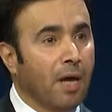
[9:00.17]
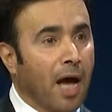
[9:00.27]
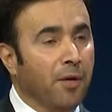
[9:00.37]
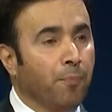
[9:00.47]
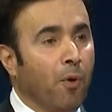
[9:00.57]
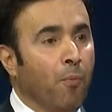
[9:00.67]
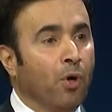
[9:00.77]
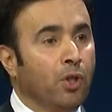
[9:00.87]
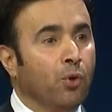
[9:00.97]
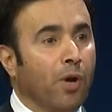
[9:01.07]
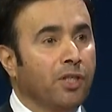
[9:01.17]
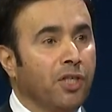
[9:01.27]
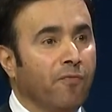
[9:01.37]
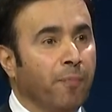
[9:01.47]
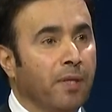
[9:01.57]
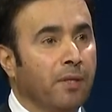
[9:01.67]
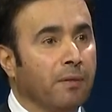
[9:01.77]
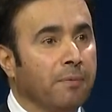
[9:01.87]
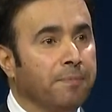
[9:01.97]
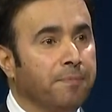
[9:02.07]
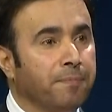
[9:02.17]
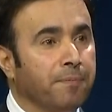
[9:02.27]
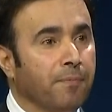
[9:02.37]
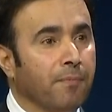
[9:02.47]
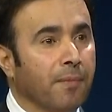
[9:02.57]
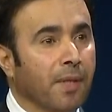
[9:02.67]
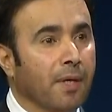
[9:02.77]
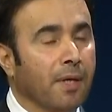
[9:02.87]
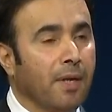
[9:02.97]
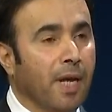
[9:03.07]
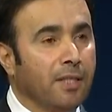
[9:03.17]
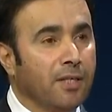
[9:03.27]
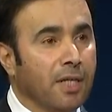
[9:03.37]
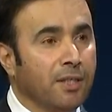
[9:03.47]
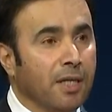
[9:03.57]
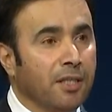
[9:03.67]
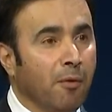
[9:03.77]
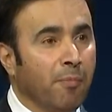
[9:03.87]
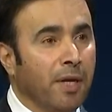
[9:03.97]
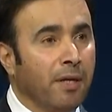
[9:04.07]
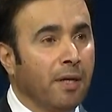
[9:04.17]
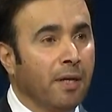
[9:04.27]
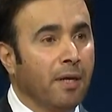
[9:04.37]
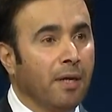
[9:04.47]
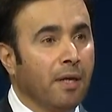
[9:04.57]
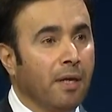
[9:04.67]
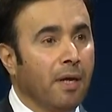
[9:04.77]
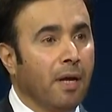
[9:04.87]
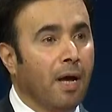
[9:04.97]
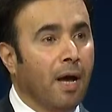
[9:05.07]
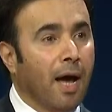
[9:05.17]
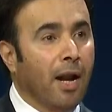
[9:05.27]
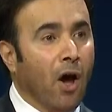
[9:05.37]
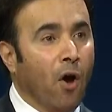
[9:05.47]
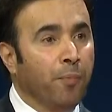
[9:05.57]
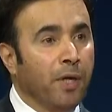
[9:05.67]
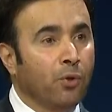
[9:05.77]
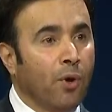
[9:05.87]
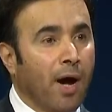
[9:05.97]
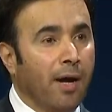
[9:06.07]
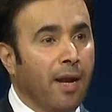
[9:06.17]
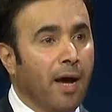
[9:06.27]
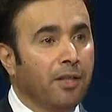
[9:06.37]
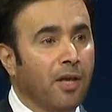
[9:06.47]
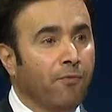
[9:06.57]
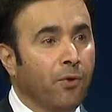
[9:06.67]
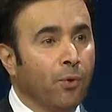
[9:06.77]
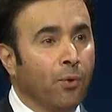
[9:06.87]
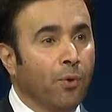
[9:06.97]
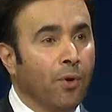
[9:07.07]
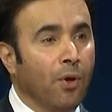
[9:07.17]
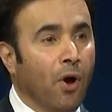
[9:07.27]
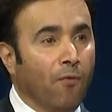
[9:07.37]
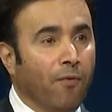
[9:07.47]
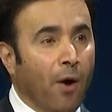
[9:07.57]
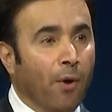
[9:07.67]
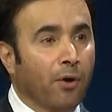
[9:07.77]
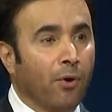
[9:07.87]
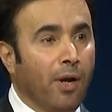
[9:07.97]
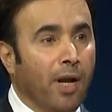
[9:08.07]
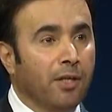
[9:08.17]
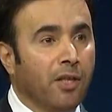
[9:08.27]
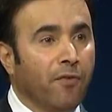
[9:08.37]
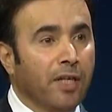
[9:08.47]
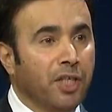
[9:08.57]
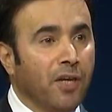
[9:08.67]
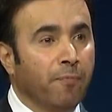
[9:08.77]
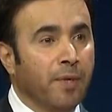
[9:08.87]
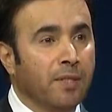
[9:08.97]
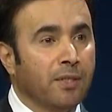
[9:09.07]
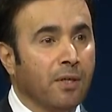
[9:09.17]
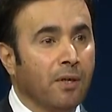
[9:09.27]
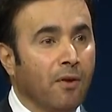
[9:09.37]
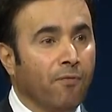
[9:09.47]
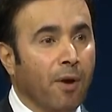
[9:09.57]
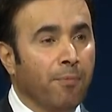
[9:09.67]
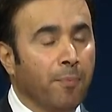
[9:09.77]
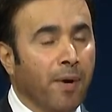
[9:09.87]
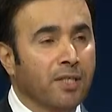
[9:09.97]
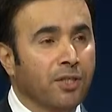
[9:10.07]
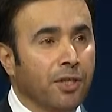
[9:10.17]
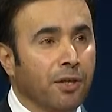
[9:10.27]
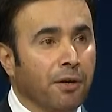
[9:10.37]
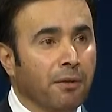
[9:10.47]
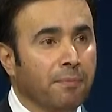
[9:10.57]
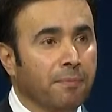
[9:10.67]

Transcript: and promote your achievement. Ladies and gentlemen, allow me to highlight a few of our collective achievements from the past year.